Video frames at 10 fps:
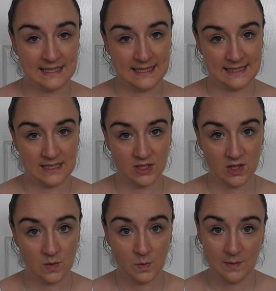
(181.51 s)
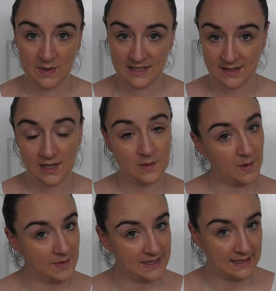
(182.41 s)
decision when we decided
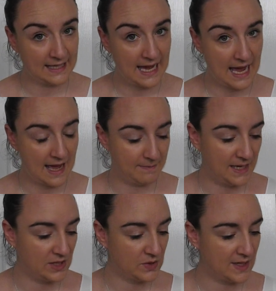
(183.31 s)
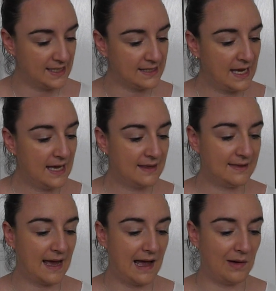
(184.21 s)
we was going to get Beatrice
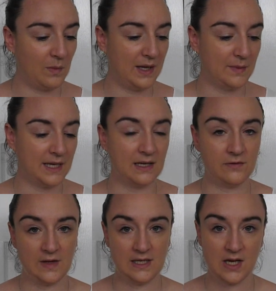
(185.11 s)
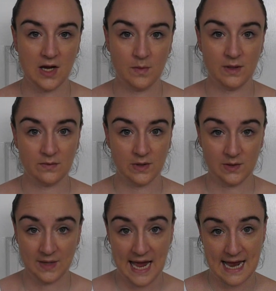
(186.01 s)
that we were going to feed her with
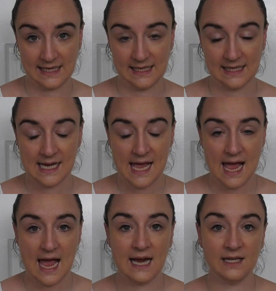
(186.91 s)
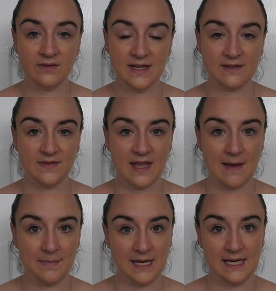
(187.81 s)
Royal Canin. And the reason for
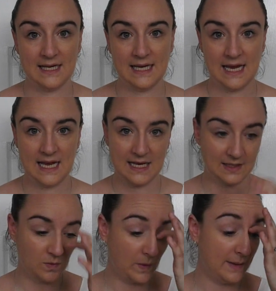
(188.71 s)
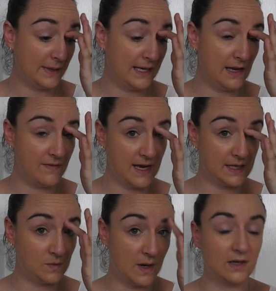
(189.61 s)
that being is we believe it
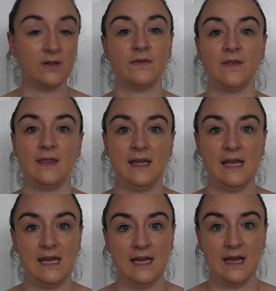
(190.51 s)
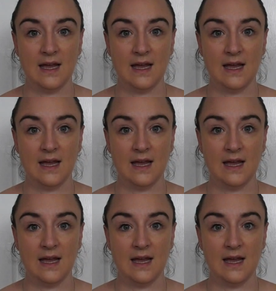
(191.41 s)
is one of the